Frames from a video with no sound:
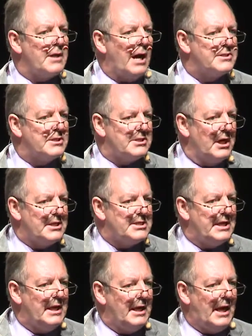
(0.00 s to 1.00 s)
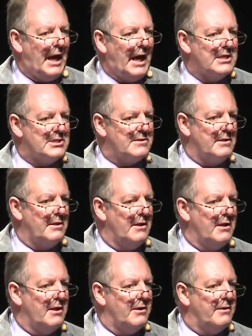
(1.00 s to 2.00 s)
our society has,
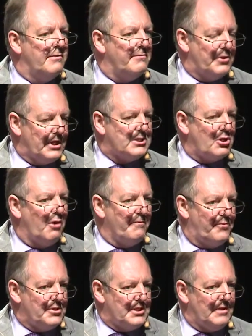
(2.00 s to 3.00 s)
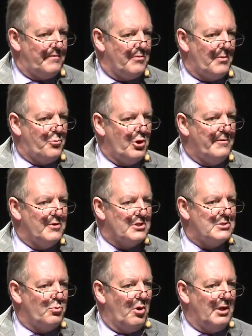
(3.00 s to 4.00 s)
for this conference and for the
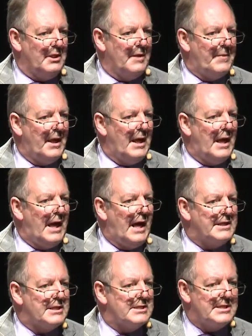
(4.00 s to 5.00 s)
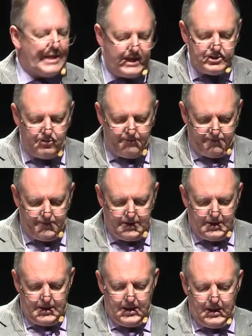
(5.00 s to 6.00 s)
previous one, had a set of
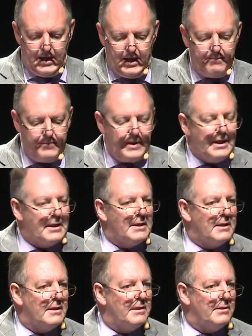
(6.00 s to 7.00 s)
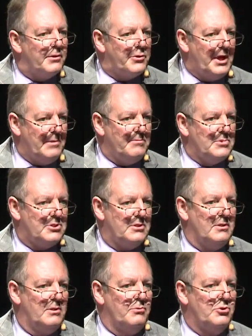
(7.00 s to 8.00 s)
um,
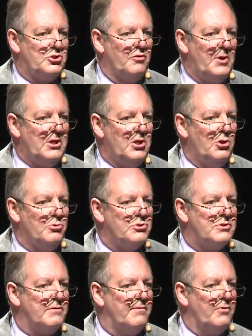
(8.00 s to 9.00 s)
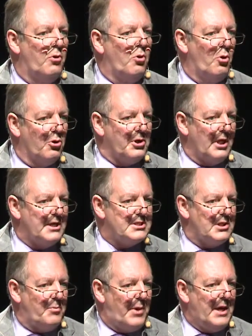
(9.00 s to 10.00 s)
themes which have been used for
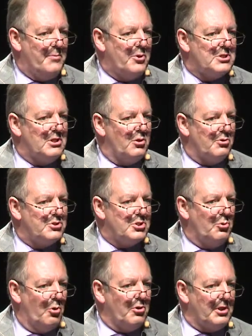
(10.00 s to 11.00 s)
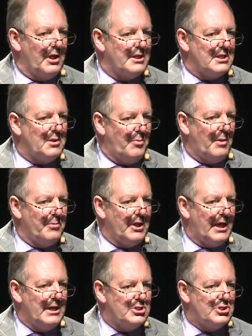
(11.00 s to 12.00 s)
organizing the papers and also organizing the
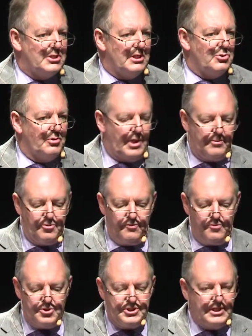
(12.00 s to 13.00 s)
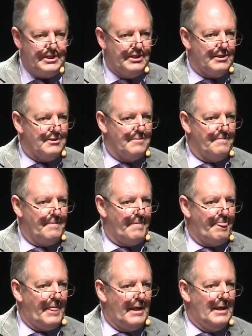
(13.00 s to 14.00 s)
publications into a number of proceedings.
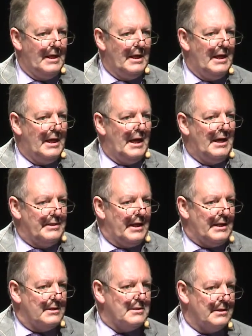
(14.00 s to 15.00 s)
And that,